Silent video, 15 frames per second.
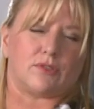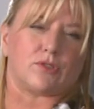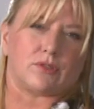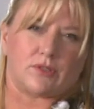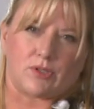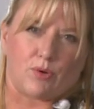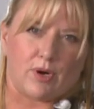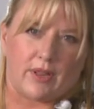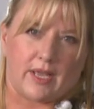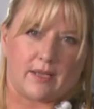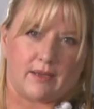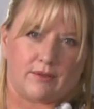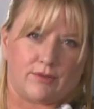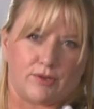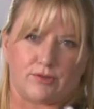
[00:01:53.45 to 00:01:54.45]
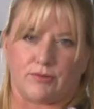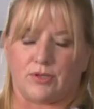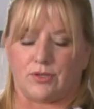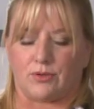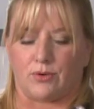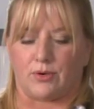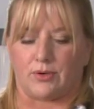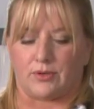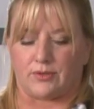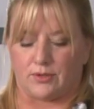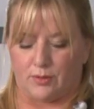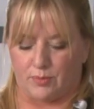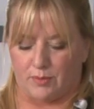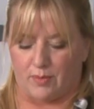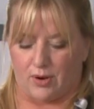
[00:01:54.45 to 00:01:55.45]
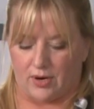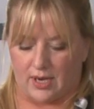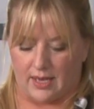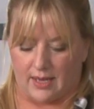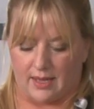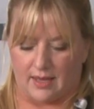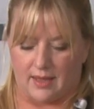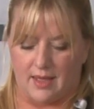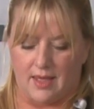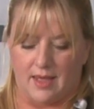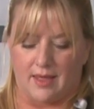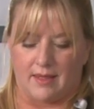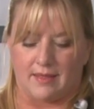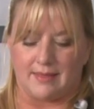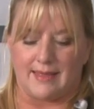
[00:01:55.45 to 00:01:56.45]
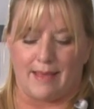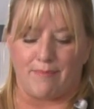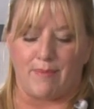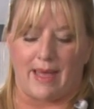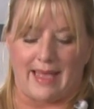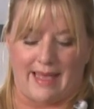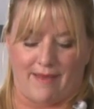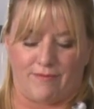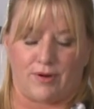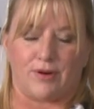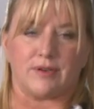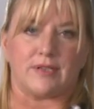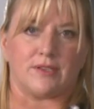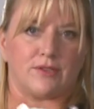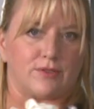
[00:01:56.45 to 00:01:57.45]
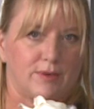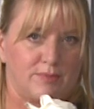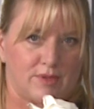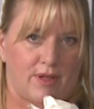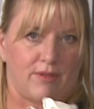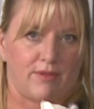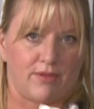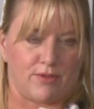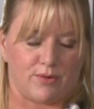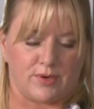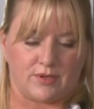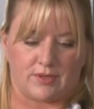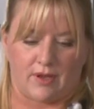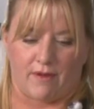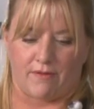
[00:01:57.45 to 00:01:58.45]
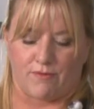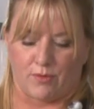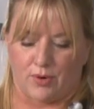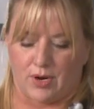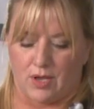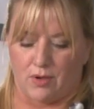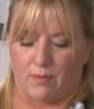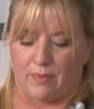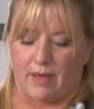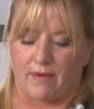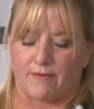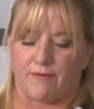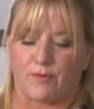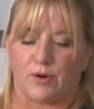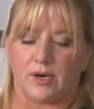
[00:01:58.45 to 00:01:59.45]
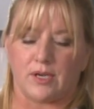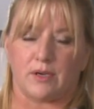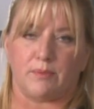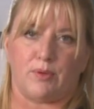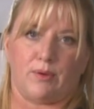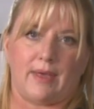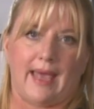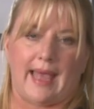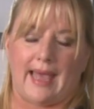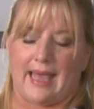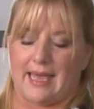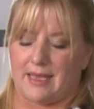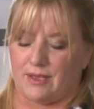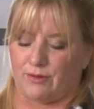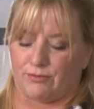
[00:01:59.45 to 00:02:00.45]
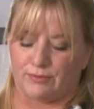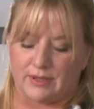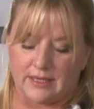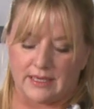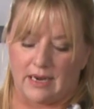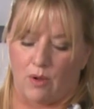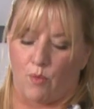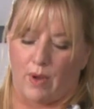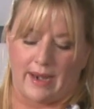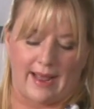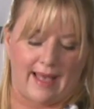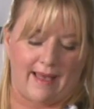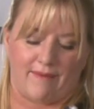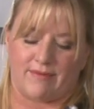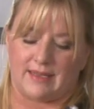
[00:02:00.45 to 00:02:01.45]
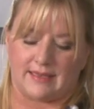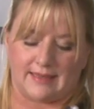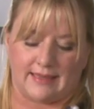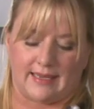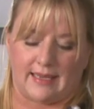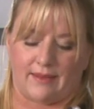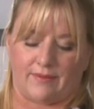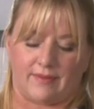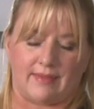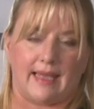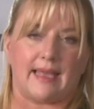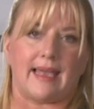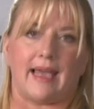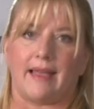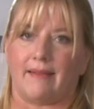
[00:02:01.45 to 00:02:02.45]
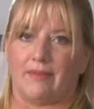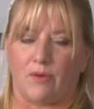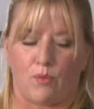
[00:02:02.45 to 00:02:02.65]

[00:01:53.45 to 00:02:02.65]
store, like a grocery store or supermarket, they might have already stripped all the thorns off for you. But for your bouquet, you really don't want to have these leaves. They get in the